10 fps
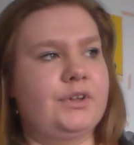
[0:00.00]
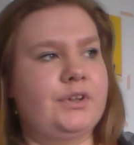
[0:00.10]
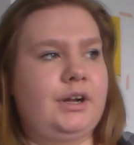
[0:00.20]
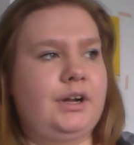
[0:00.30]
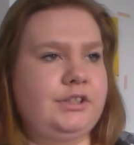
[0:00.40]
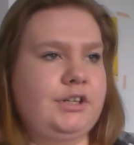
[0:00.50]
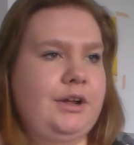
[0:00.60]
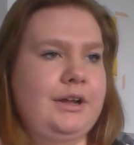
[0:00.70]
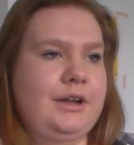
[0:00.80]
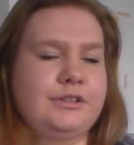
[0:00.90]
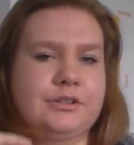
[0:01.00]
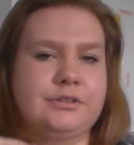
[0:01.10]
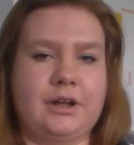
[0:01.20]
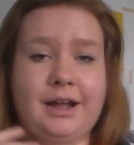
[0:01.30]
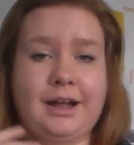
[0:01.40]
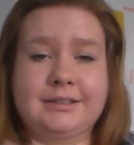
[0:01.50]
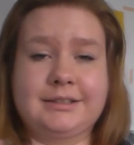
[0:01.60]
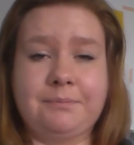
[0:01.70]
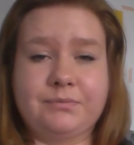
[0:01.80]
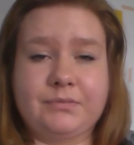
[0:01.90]
I don't know, it's
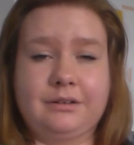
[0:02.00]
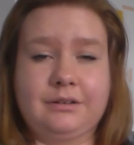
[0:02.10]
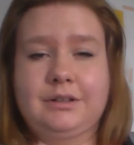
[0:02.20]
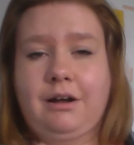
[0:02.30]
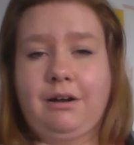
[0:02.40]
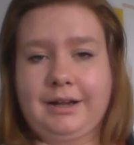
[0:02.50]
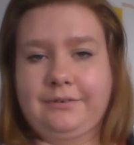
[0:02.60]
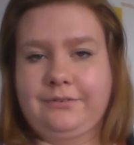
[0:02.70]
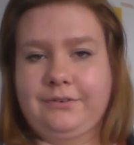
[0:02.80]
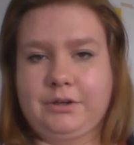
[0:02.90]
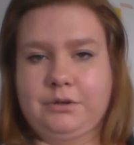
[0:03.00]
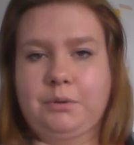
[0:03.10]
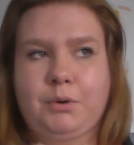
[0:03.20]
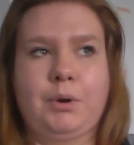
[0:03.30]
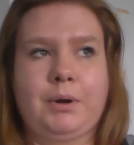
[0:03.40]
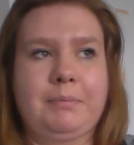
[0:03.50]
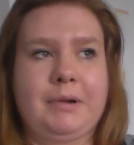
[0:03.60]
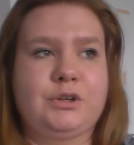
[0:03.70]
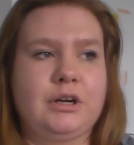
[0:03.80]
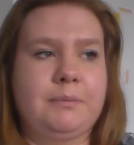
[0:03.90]
something that I feel I'm quite
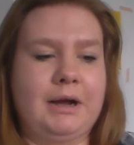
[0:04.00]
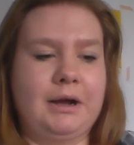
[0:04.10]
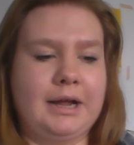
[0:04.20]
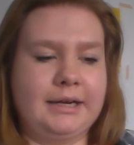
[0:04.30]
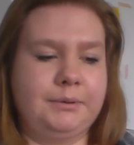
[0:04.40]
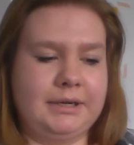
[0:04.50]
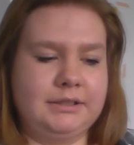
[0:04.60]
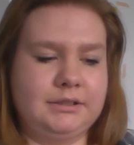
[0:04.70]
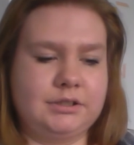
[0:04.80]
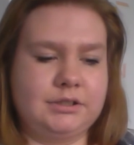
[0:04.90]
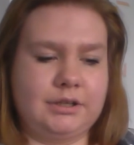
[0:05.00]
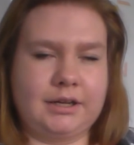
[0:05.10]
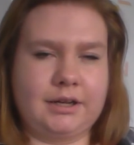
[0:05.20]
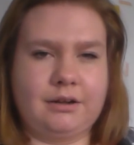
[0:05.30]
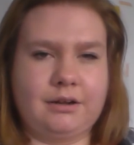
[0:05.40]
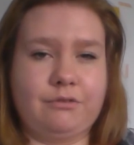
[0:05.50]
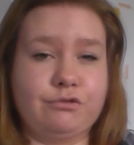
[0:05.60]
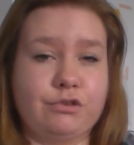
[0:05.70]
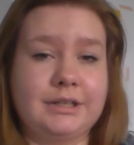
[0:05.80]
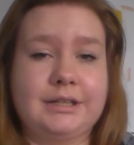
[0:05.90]
passionate about anyway. So like
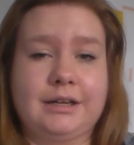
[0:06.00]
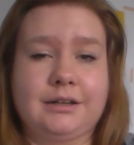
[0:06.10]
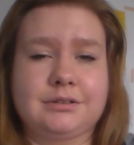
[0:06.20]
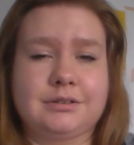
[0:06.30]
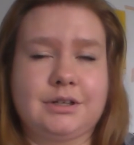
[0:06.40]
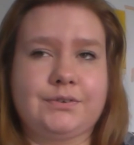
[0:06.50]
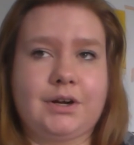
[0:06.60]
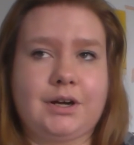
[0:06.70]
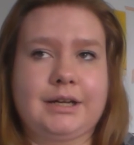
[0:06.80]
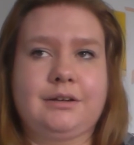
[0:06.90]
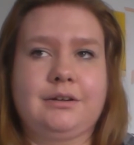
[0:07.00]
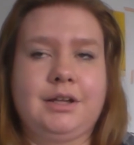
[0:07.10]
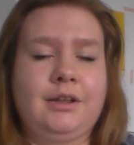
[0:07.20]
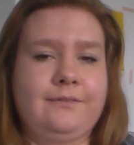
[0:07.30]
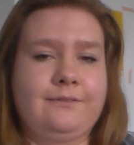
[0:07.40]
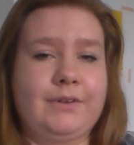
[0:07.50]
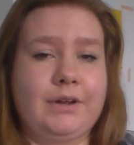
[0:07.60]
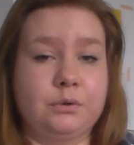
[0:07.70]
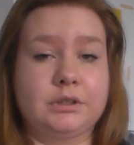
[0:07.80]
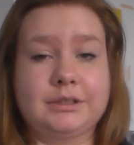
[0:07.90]
writing and stuff, I
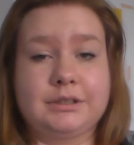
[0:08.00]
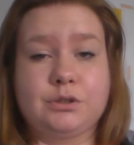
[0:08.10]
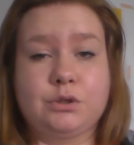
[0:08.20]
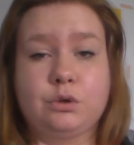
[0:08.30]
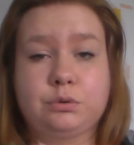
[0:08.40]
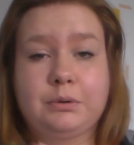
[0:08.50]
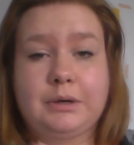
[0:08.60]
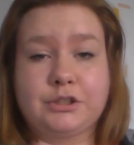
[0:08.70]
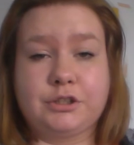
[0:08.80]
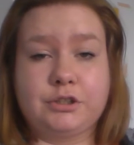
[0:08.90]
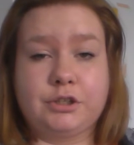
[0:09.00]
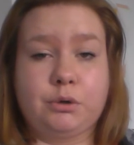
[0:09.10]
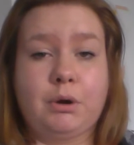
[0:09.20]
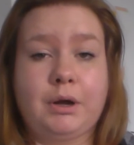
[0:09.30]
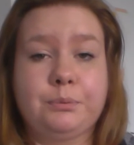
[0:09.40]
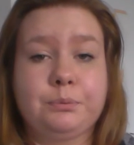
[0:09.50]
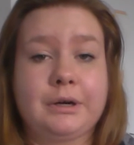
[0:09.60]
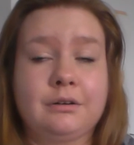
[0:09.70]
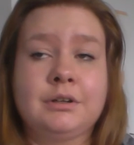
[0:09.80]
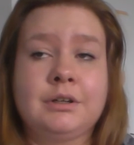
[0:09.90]
feel that this course will actually do quite
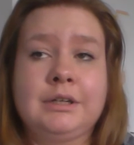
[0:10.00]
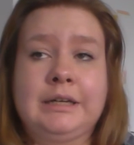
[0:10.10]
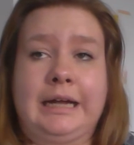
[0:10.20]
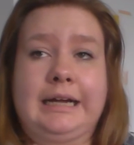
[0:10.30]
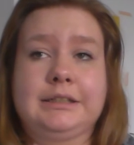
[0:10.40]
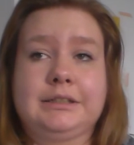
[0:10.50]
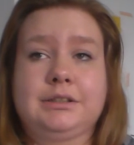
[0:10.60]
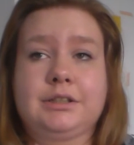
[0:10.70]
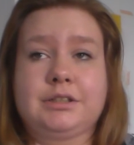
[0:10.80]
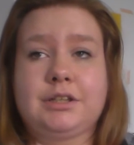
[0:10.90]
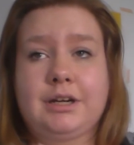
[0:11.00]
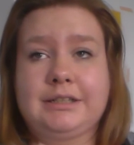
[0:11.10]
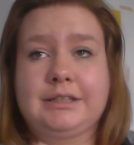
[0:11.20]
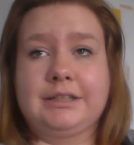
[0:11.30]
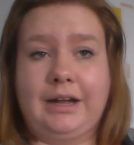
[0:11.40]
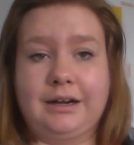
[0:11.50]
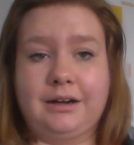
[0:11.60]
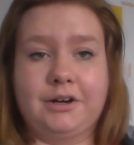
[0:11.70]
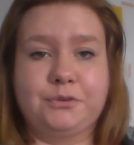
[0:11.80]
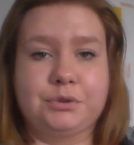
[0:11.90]
well. And aside of that,
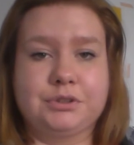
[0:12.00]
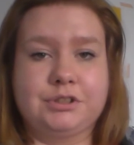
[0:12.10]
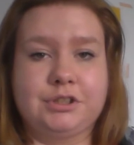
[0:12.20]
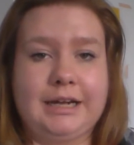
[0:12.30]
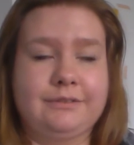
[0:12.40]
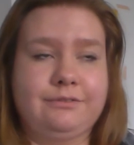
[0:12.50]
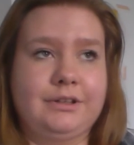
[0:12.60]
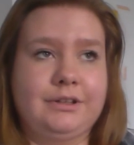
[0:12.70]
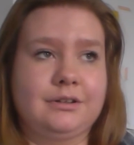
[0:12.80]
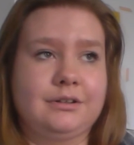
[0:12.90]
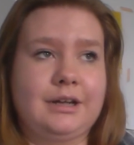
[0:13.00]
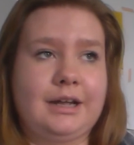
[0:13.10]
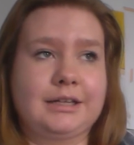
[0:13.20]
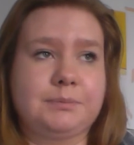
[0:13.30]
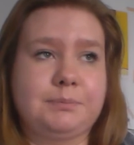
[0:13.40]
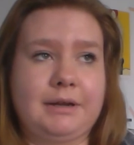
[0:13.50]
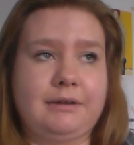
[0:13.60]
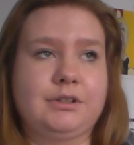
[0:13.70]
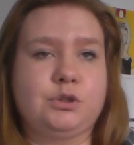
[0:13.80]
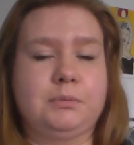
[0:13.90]
I've also had the
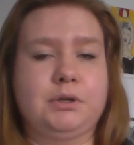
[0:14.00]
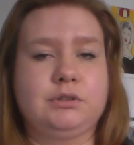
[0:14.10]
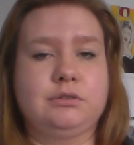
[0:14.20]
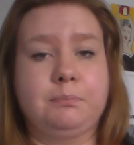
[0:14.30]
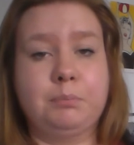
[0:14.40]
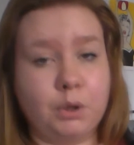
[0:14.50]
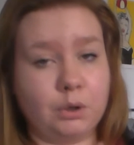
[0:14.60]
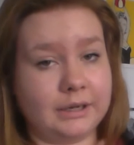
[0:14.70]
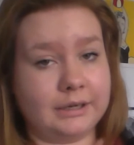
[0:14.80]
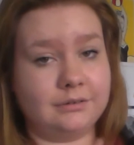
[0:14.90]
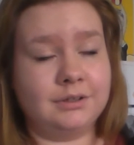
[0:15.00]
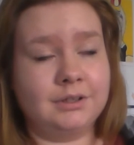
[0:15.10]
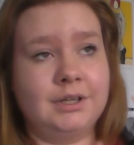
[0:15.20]
experience almost of blogging